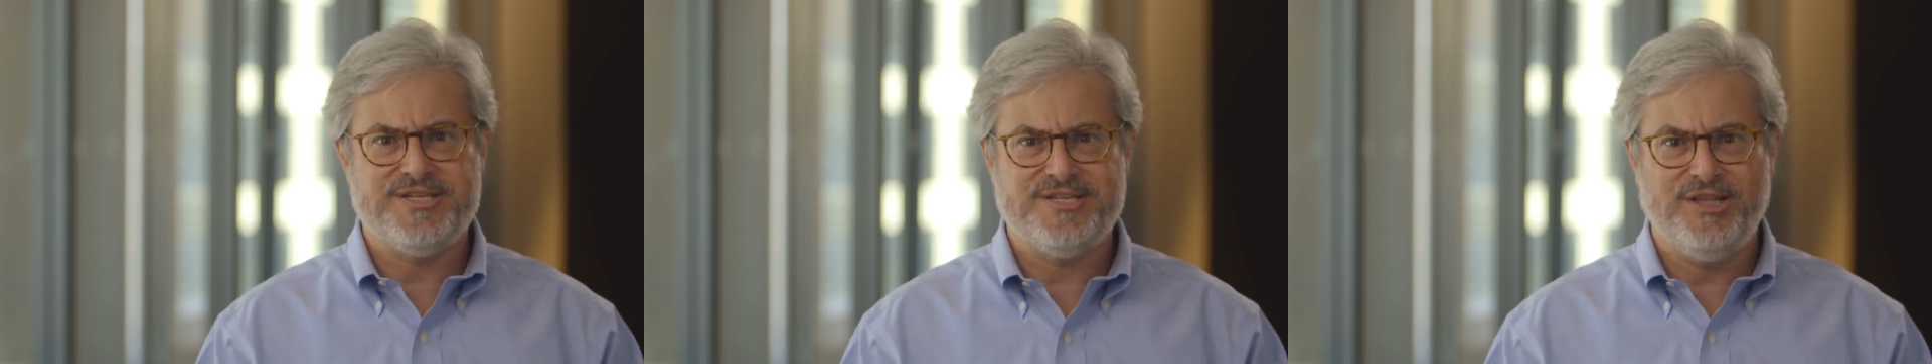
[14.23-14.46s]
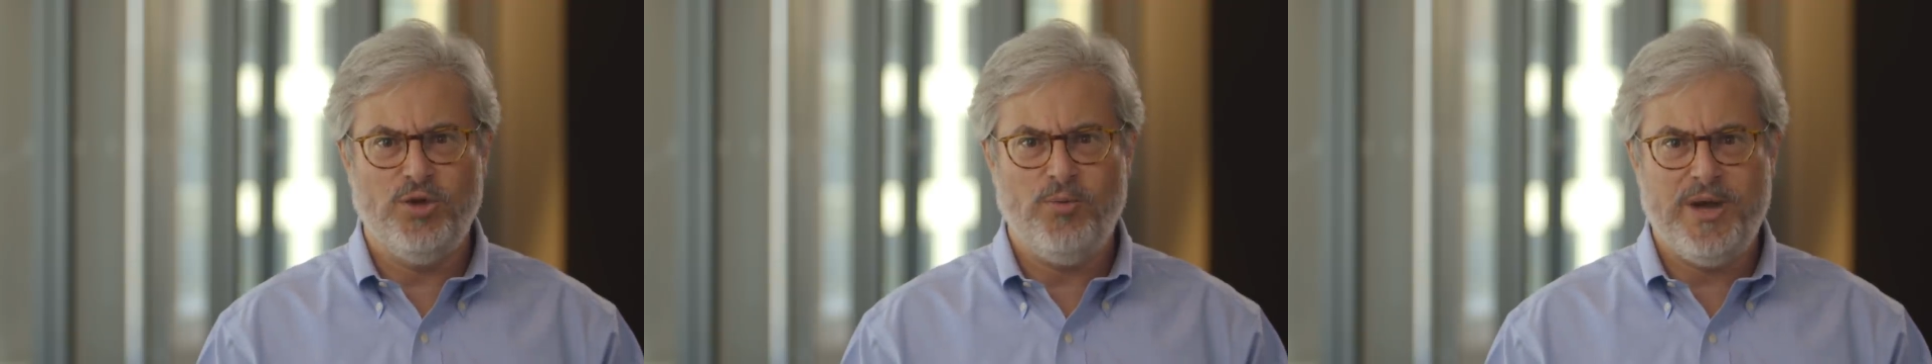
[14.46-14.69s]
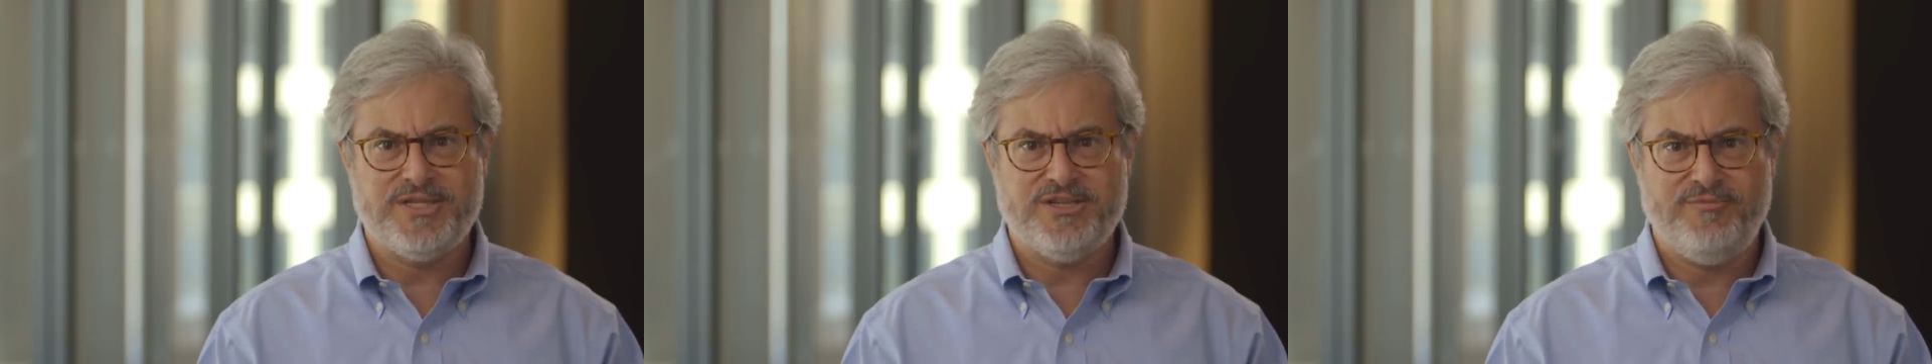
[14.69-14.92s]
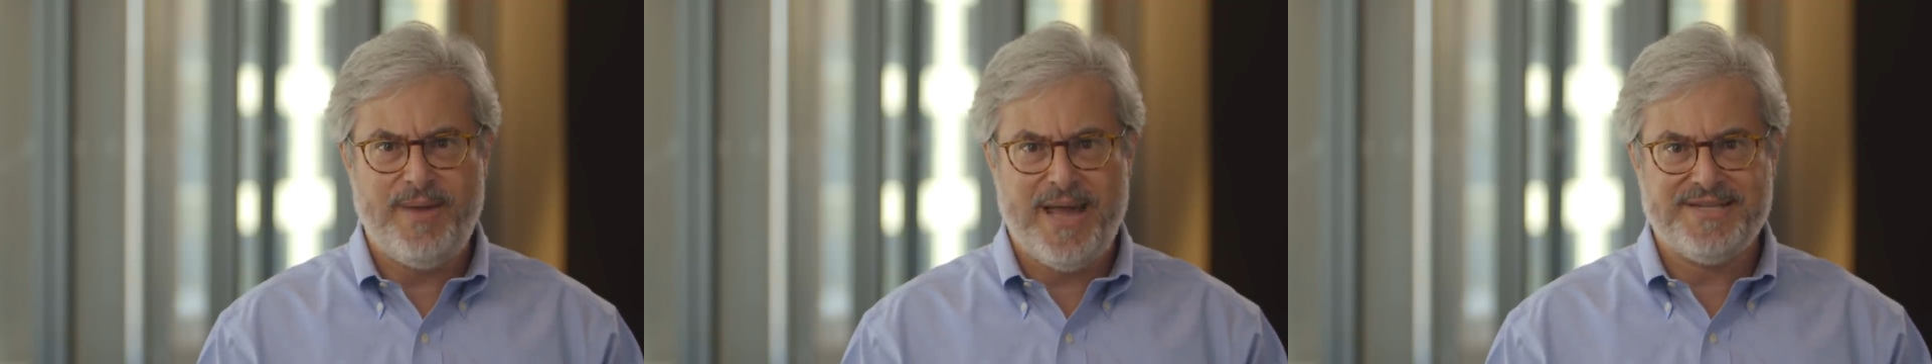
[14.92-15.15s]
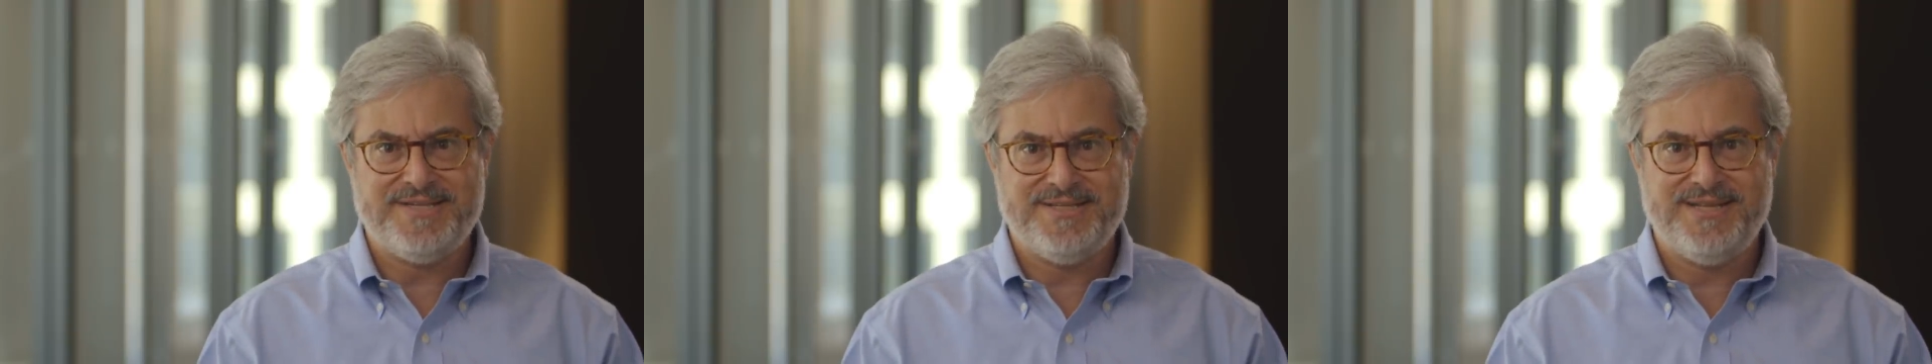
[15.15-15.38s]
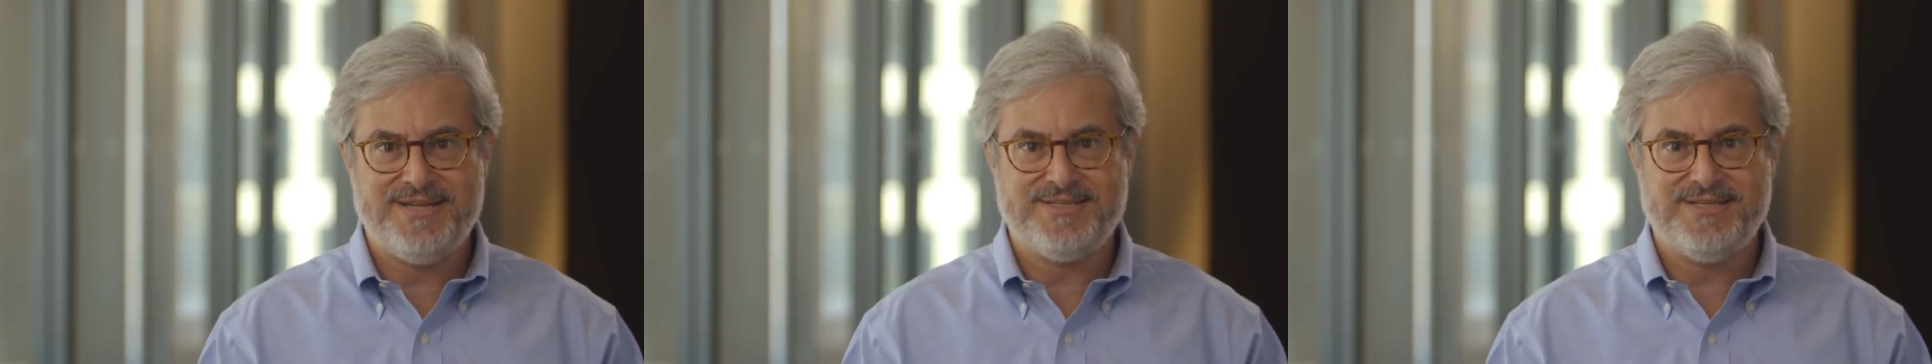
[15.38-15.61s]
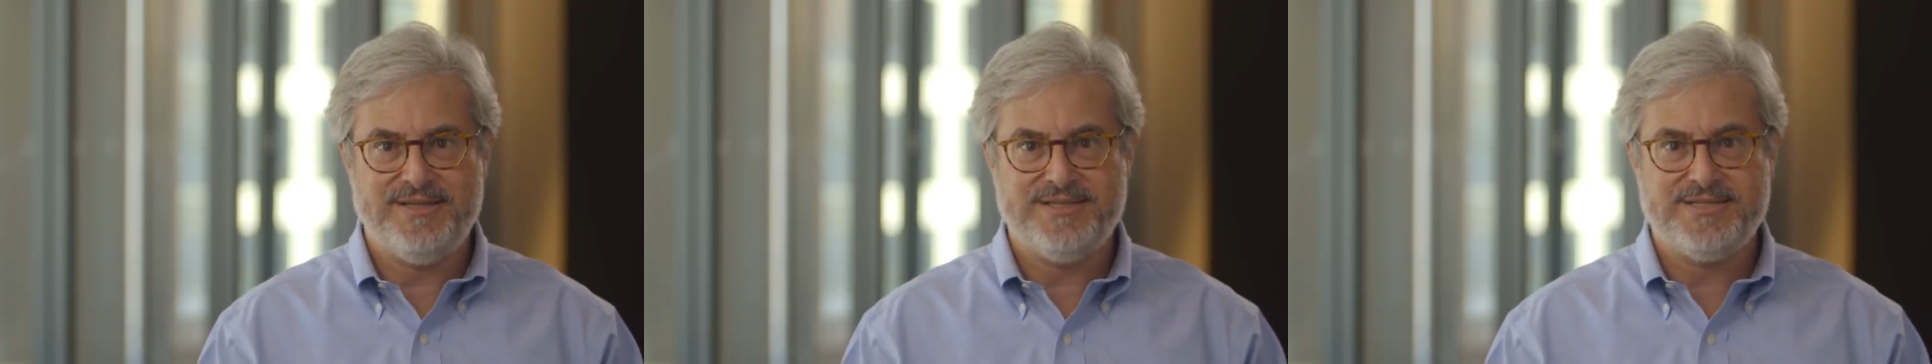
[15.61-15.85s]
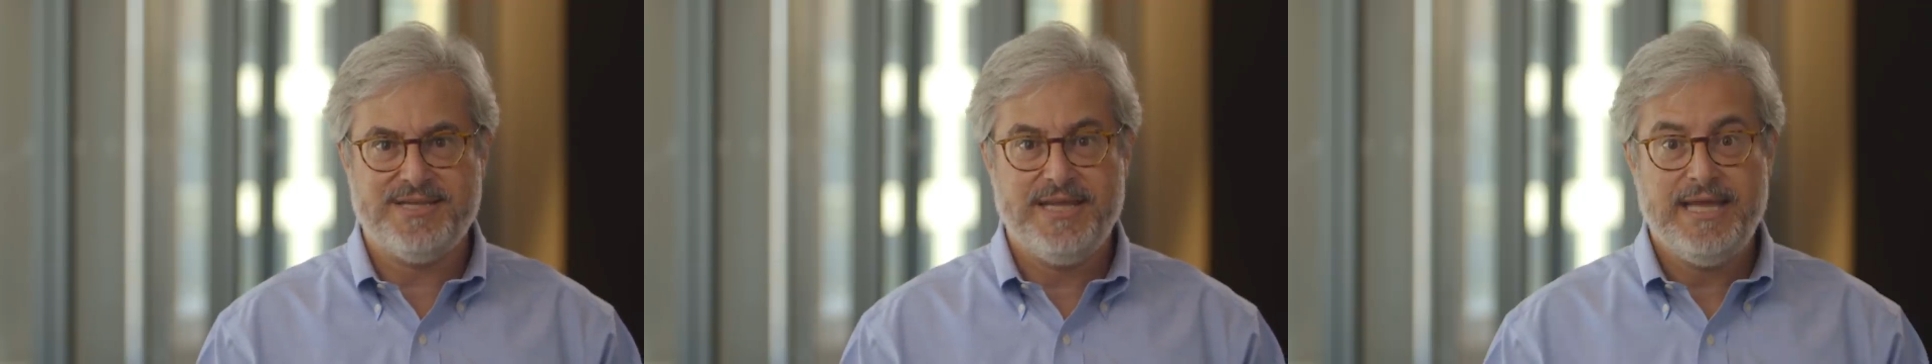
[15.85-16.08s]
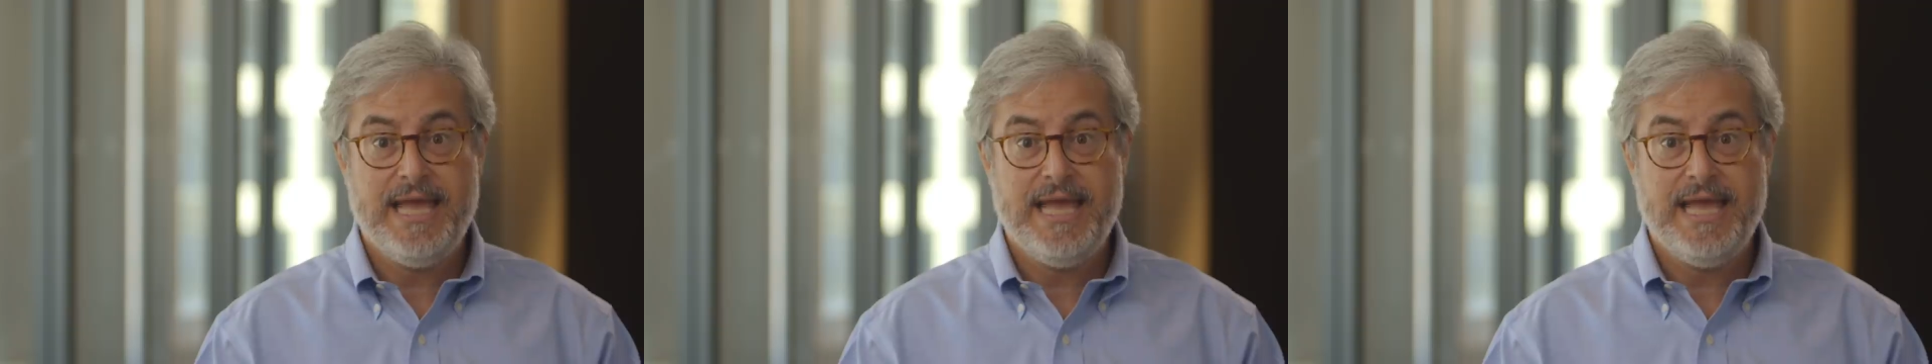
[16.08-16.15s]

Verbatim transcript: silhouettes of passing Teslas.